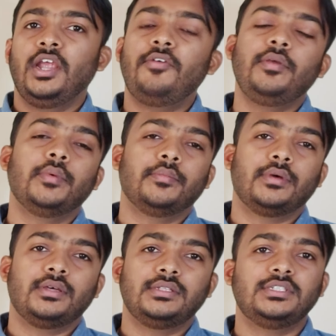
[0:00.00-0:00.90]

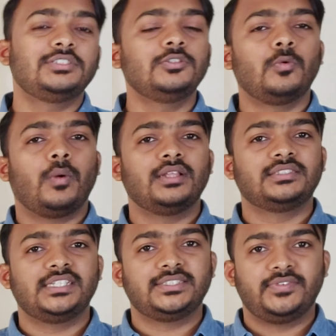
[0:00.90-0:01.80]
Remember, there's no
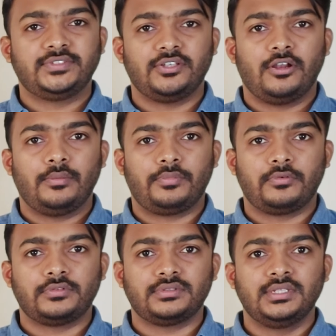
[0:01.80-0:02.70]
one-size-fits-all
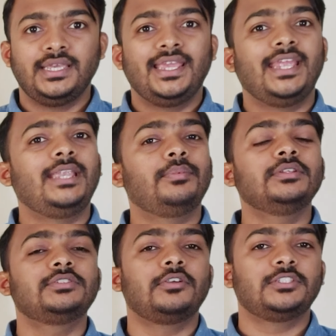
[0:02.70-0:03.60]
approach. It
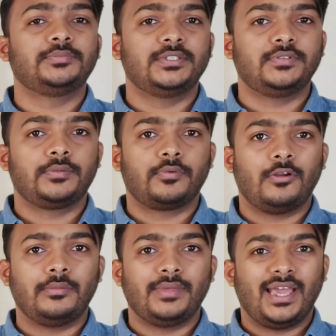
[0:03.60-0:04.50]
depends on your specific
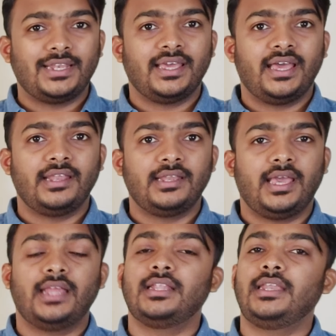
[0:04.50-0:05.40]
problem at hand
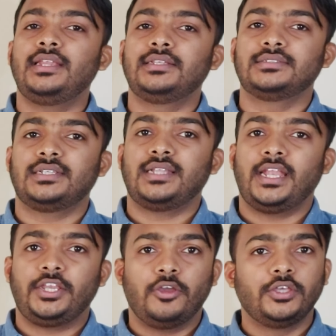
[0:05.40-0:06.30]
and the dataset
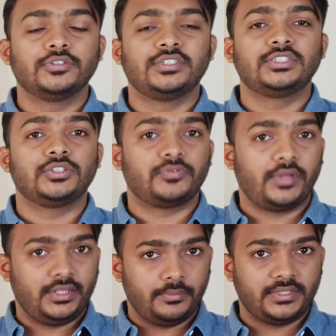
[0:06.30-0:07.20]
that you're using to
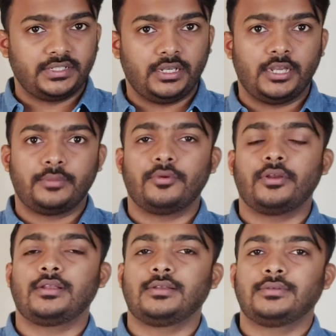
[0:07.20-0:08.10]
train the machine learning model.
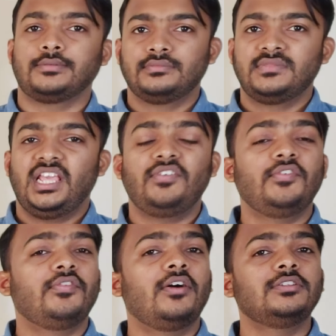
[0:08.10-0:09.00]
If you
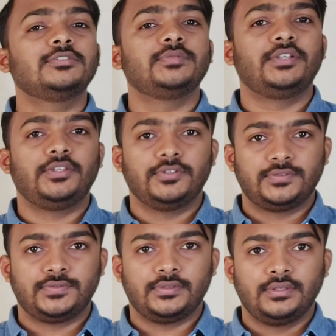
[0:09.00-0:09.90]
found this video
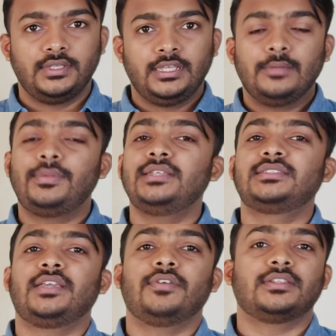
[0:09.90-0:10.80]
useful, please
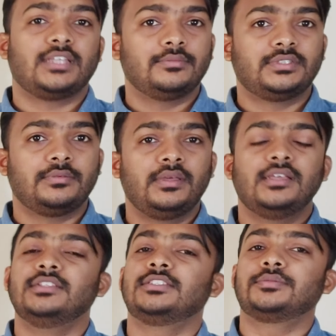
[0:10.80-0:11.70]
give it a thumbs up
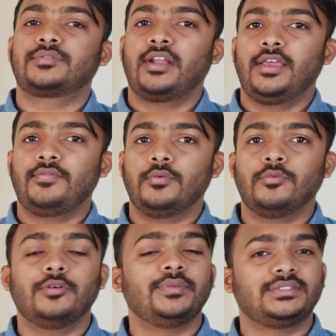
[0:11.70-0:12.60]
and subscribe for
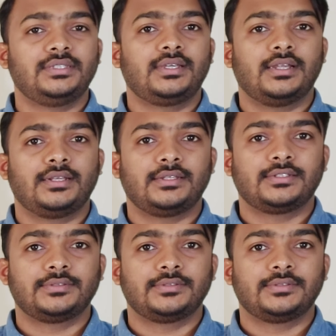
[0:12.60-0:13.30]
more amazing content.